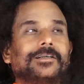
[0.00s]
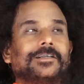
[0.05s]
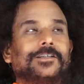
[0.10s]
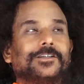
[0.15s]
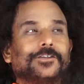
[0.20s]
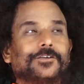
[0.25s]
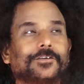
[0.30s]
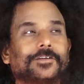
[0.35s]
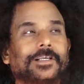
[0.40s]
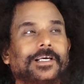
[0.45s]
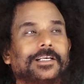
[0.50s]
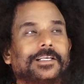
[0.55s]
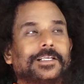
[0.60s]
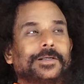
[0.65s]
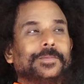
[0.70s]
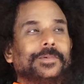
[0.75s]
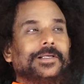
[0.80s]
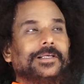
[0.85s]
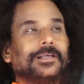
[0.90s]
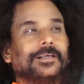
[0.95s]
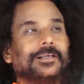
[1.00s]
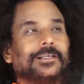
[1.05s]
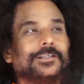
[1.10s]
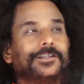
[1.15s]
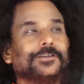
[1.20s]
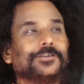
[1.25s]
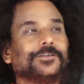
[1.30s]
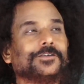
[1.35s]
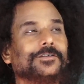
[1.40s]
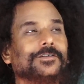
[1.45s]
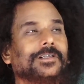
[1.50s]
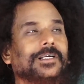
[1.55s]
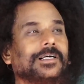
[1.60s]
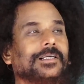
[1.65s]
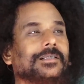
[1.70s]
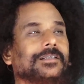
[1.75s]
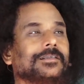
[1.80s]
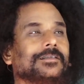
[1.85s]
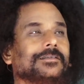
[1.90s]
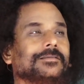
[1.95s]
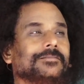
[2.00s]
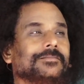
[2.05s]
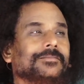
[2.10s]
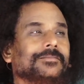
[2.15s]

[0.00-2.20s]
so that immediately you should die.